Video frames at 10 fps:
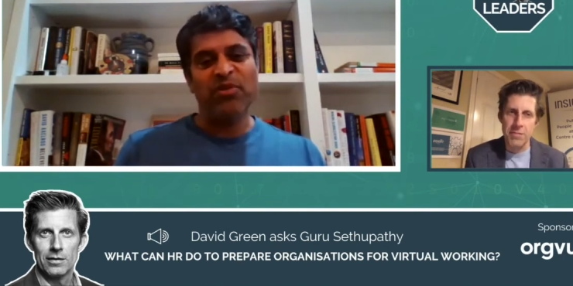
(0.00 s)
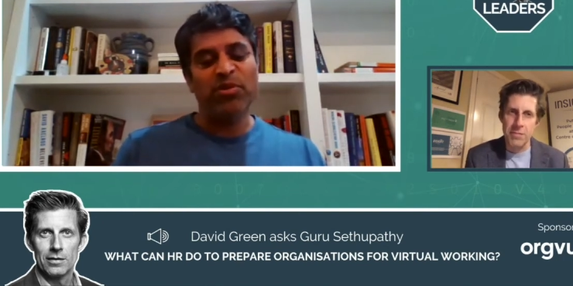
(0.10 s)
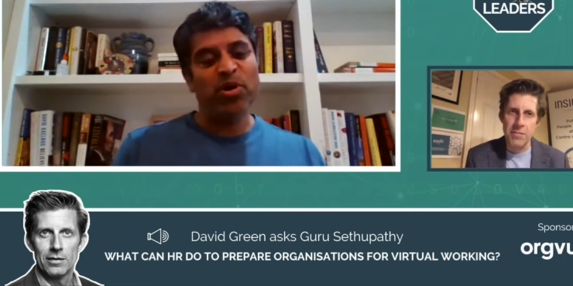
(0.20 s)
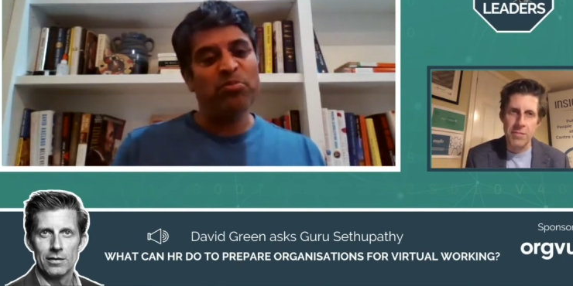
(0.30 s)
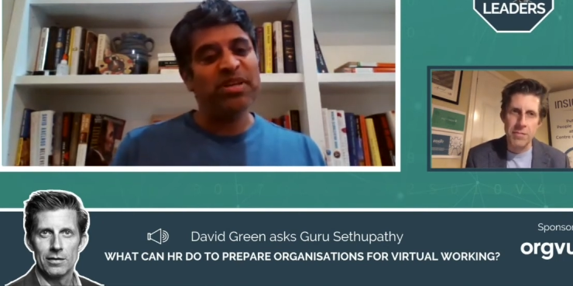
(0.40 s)
Speaker 1: and
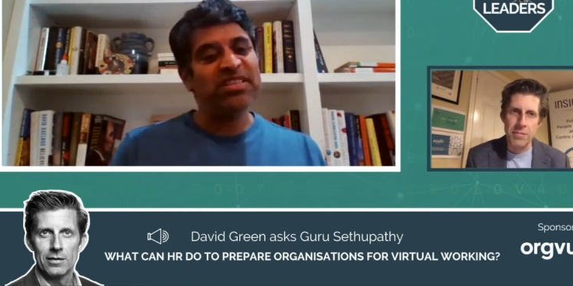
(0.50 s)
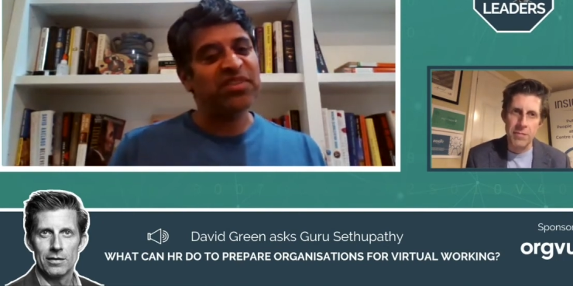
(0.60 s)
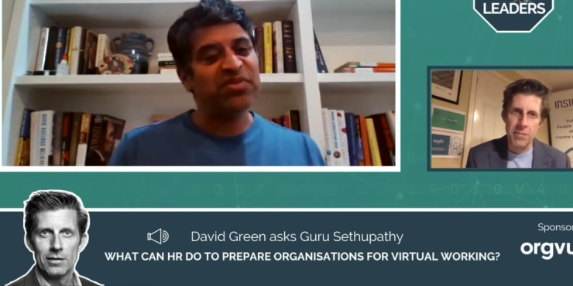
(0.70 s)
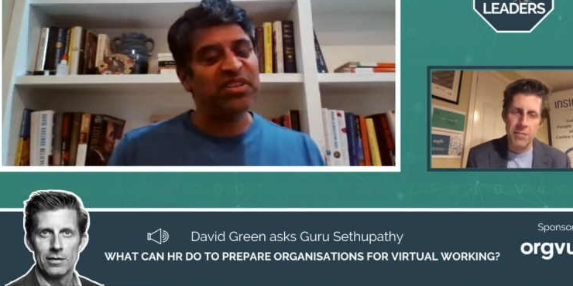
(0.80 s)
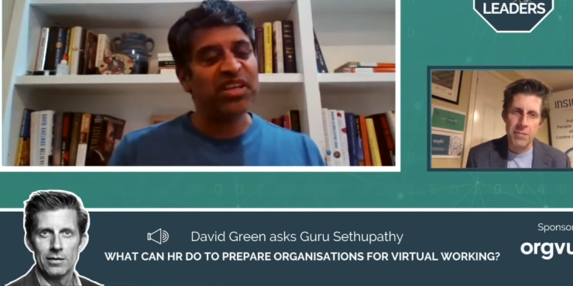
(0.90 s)
remote means
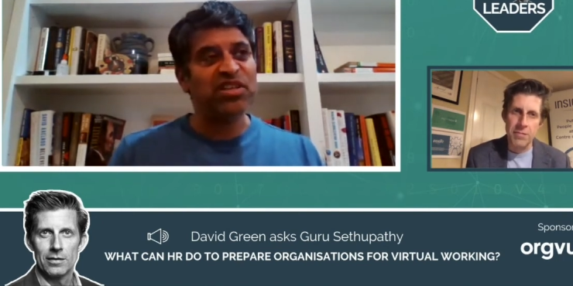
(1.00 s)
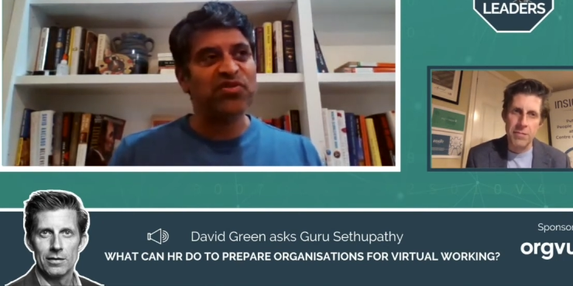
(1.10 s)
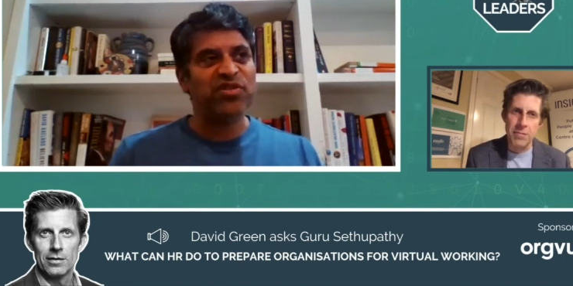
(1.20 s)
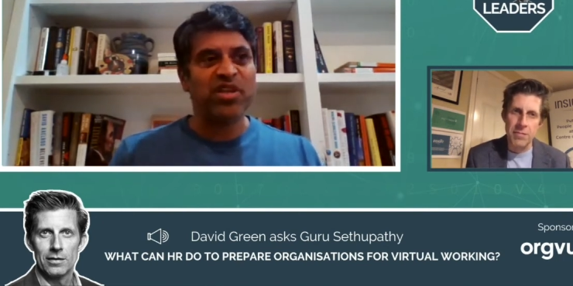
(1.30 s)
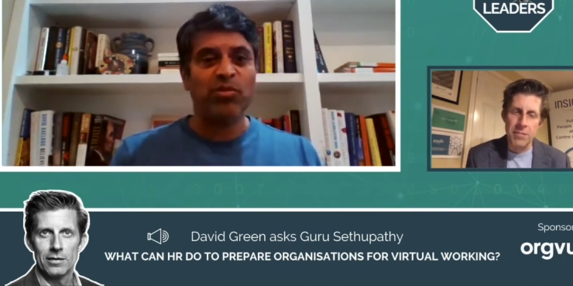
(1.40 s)
different things
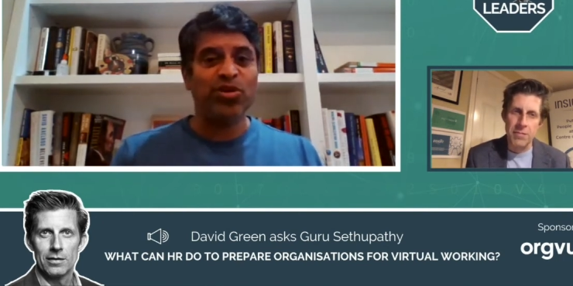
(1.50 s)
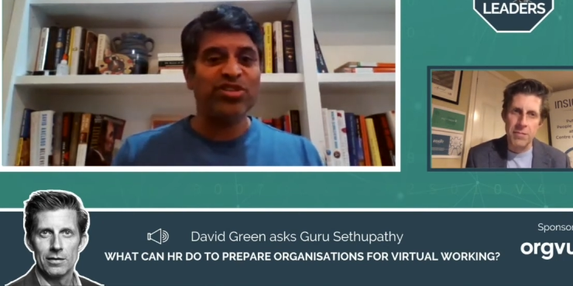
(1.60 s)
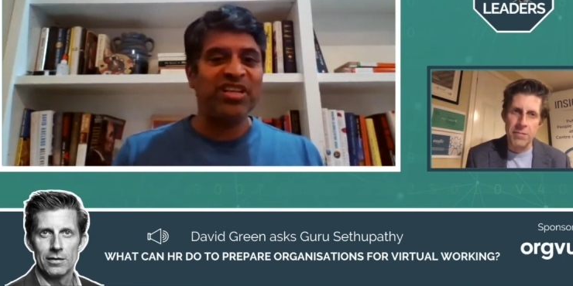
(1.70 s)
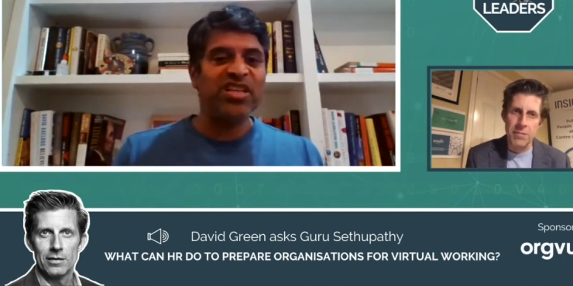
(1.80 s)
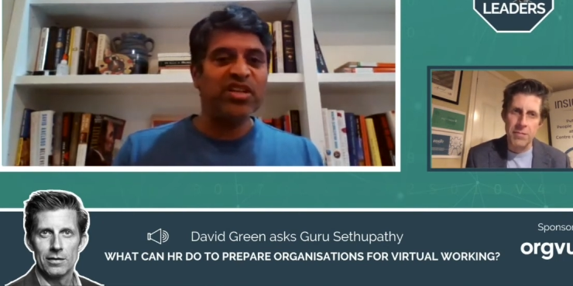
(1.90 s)
for someone
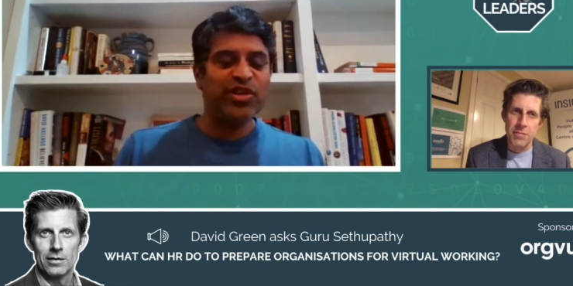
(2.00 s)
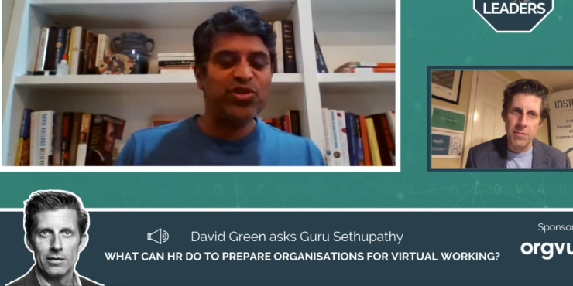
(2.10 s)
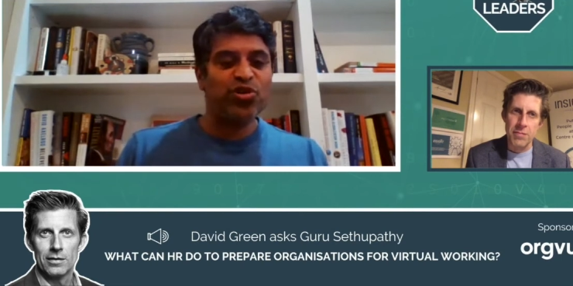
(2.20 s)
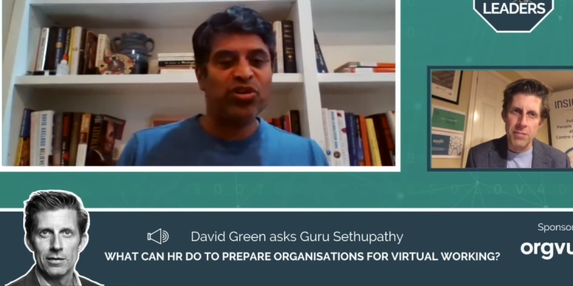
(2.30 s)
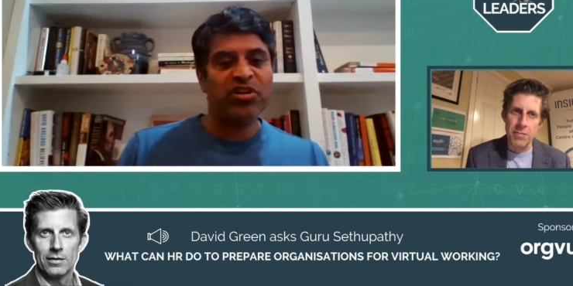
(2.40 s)
who's an
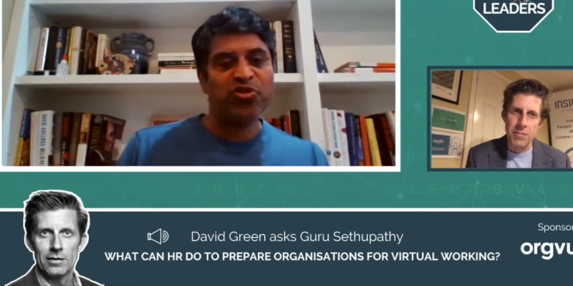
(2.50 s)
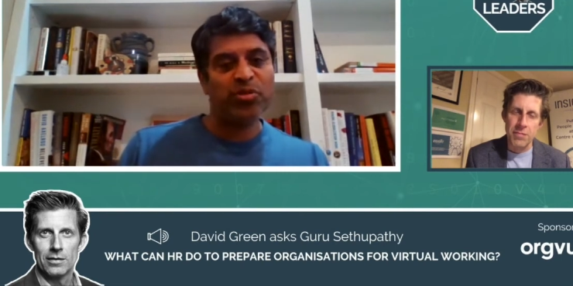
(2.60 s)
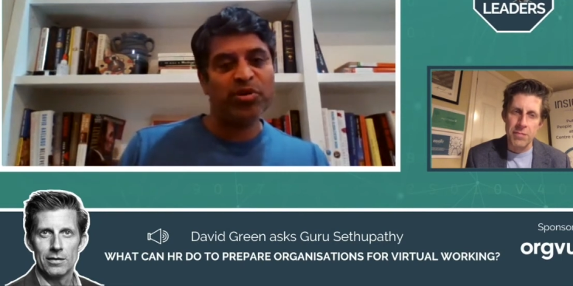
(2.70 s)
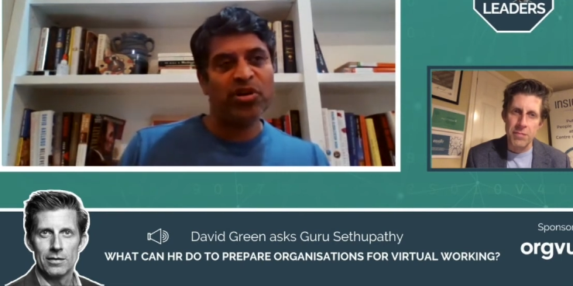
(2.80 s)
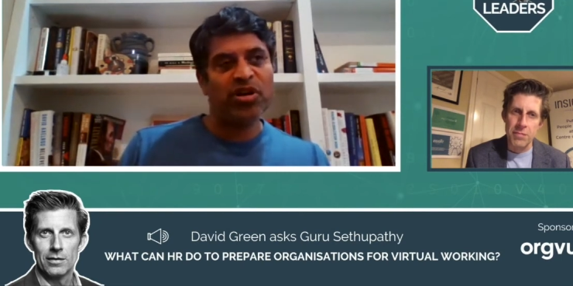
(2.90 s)
individual
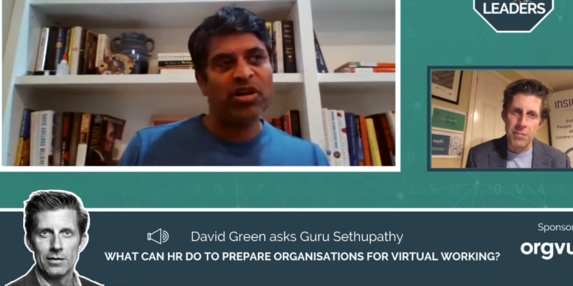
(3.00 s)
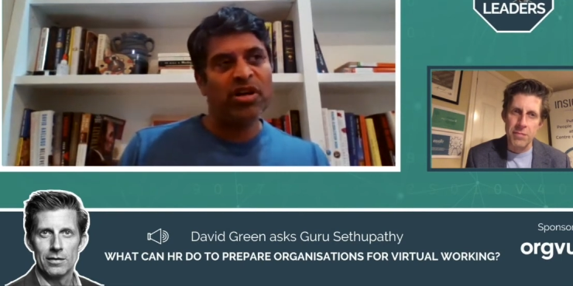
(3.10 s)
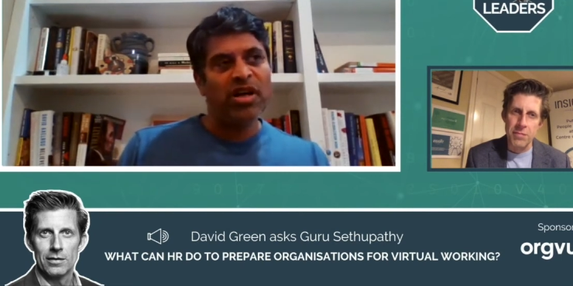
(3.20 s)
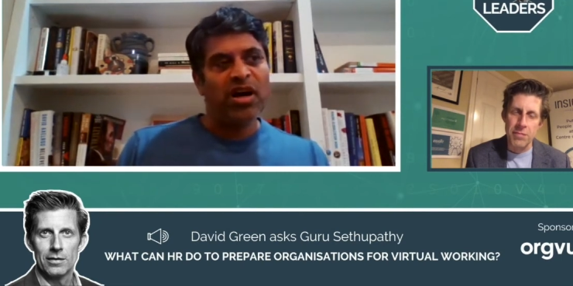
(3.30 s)
contributor